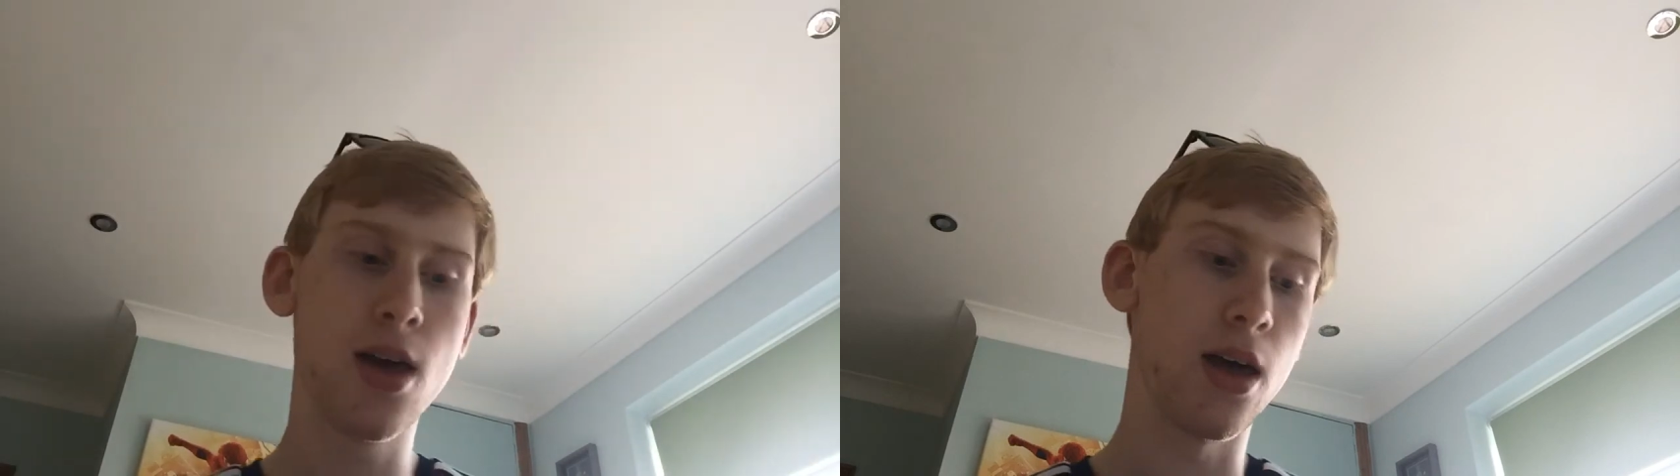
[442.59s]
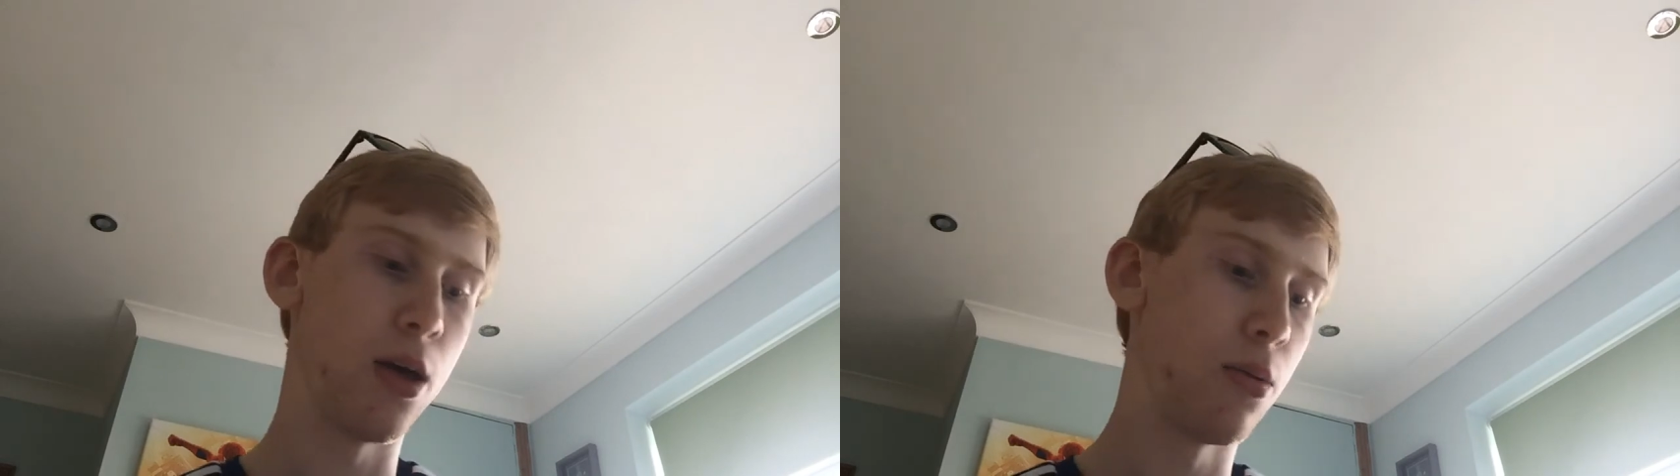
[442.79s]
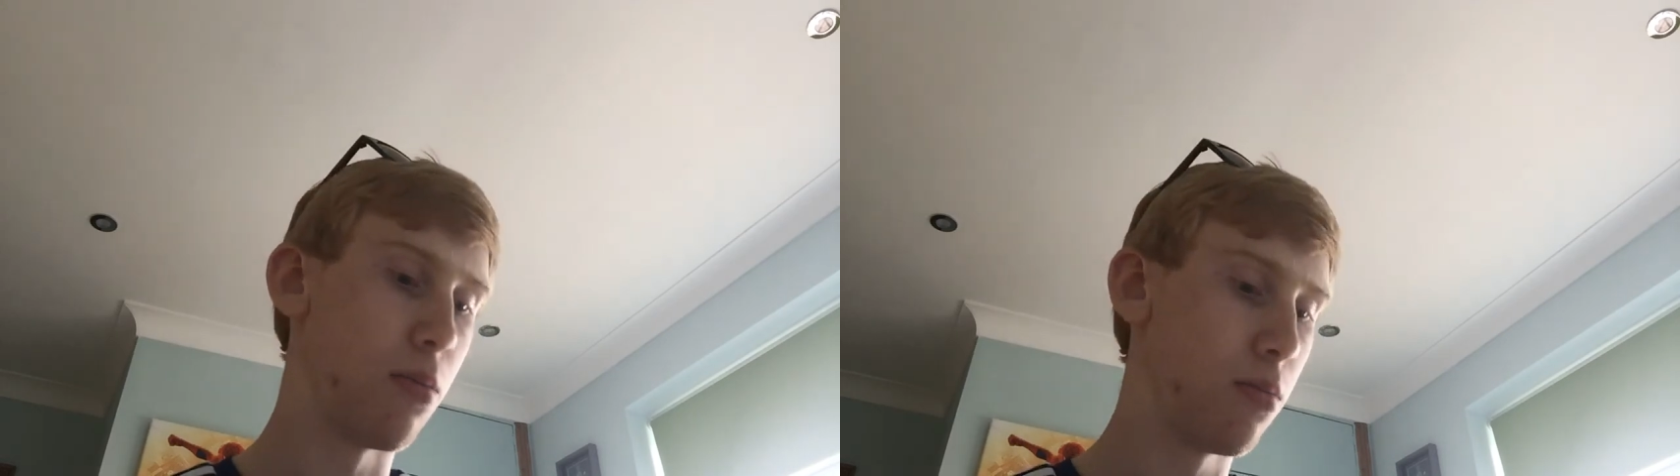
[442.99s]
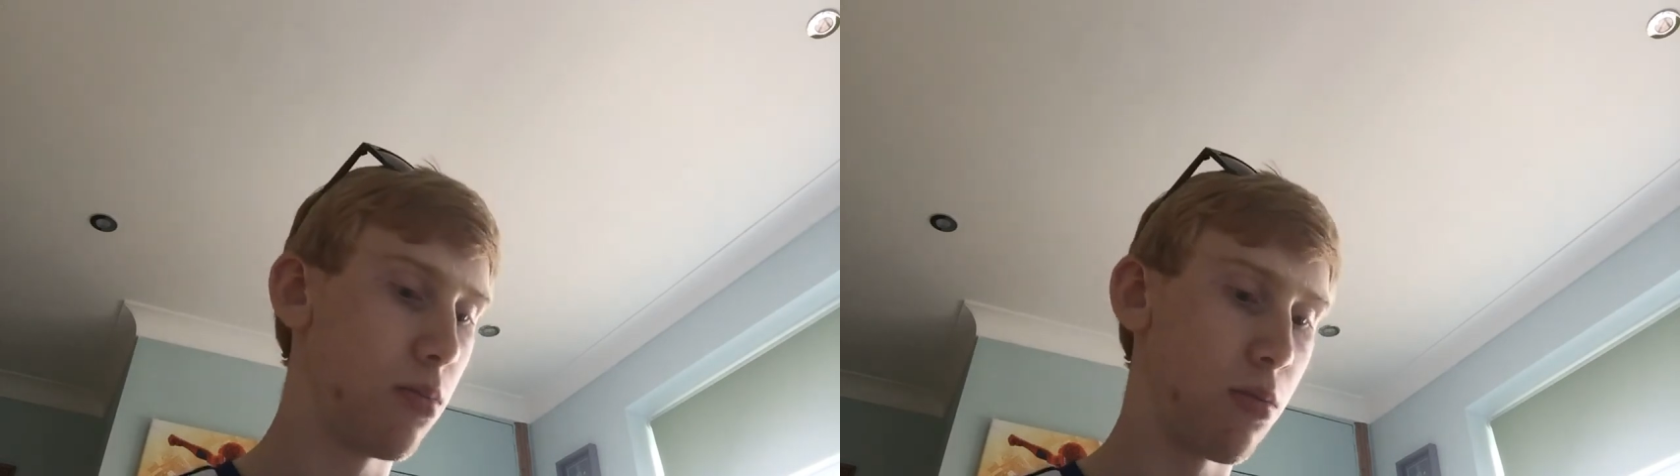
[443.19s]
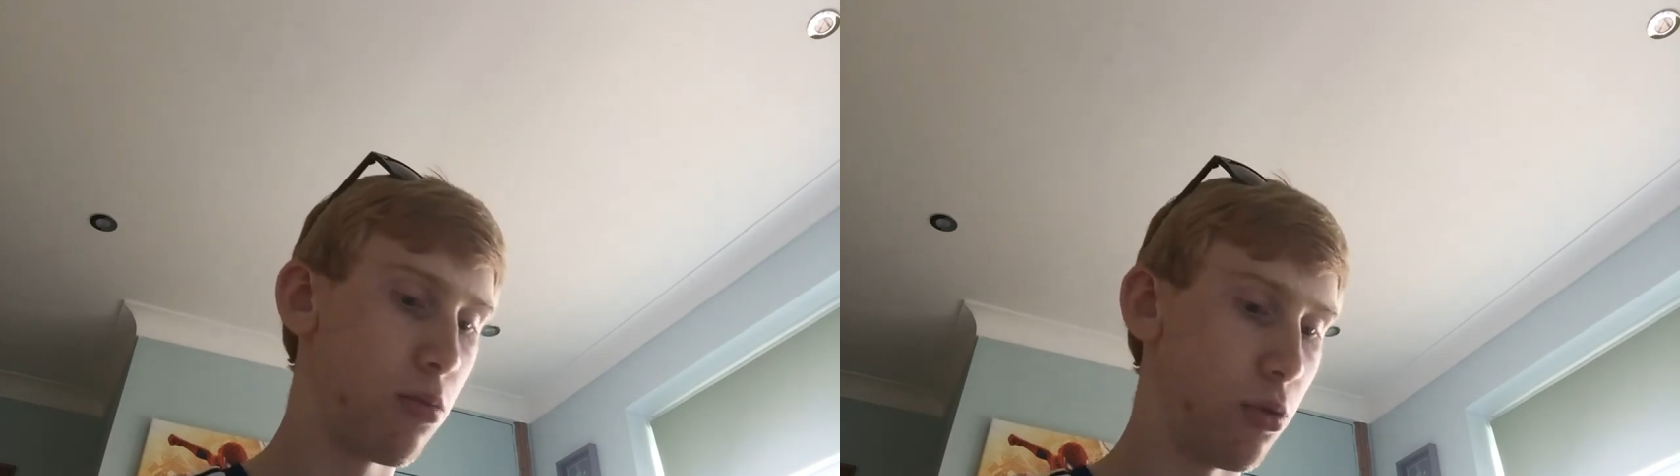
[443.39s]

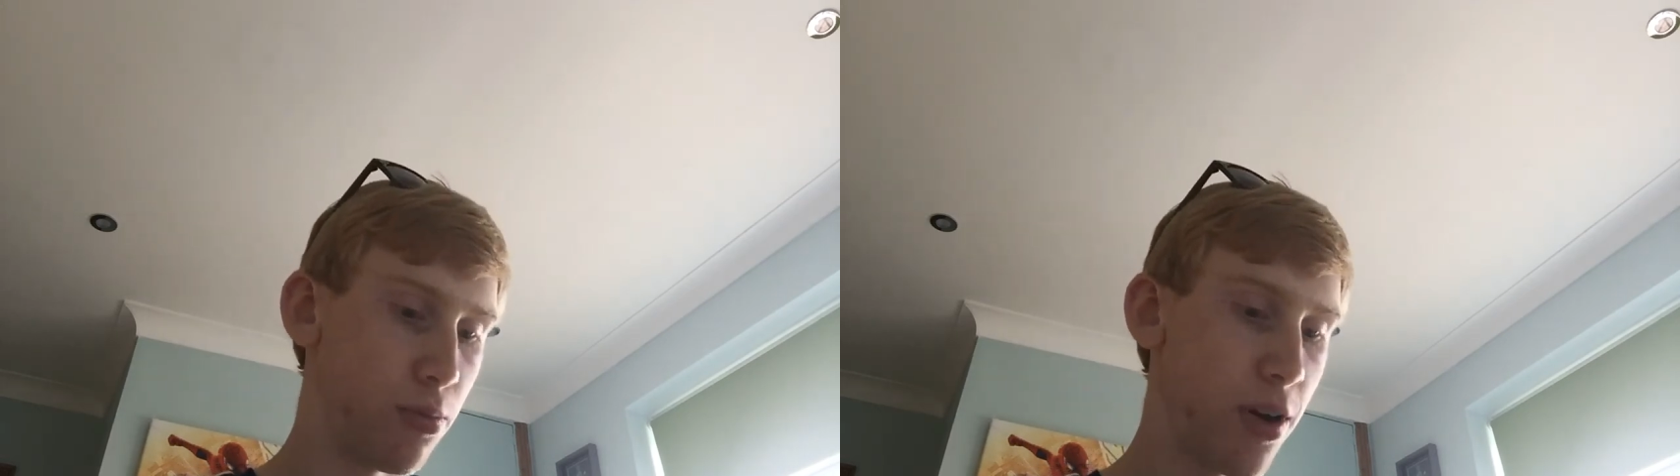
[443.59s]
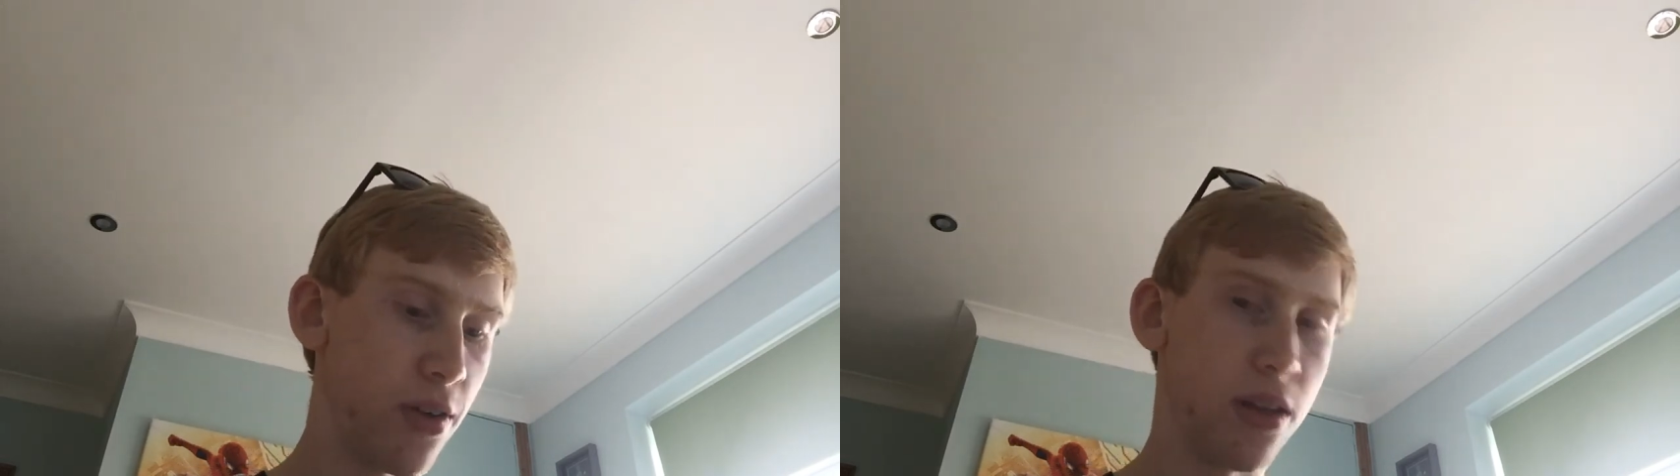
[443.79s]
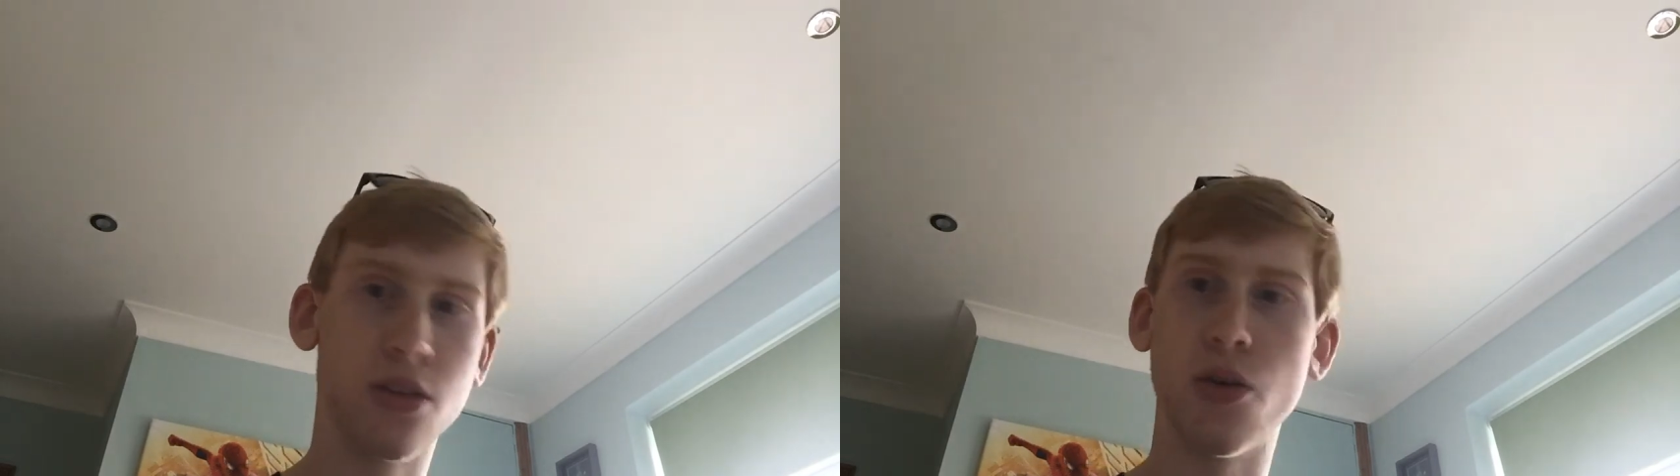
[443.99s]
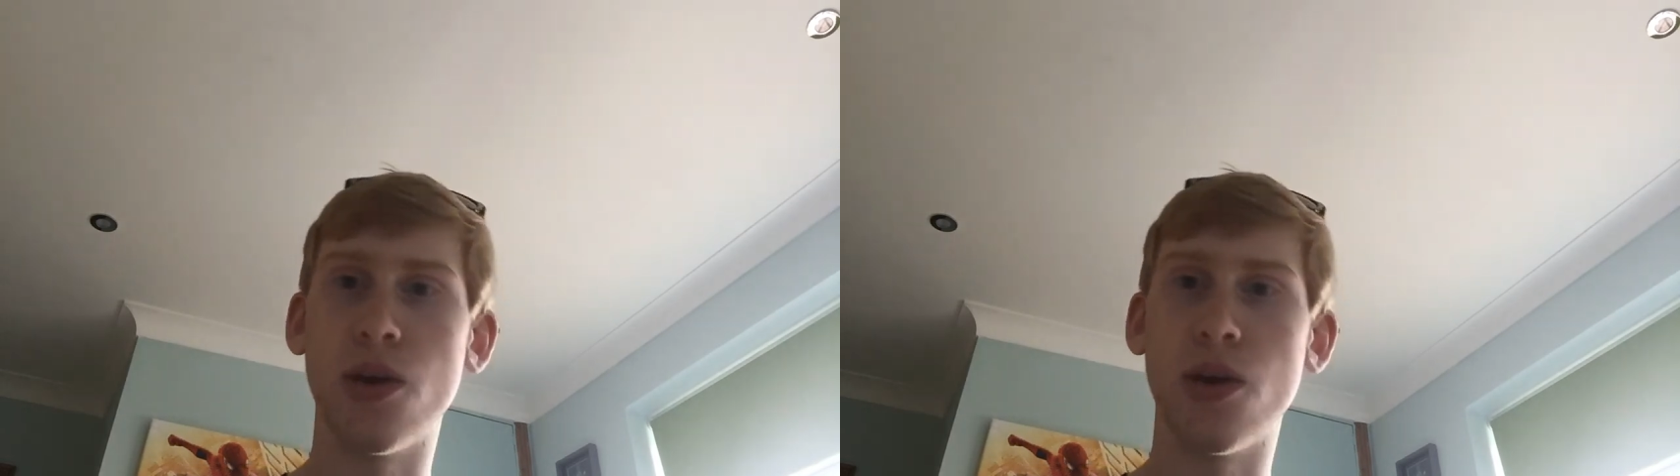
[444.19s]
well, briefly in 2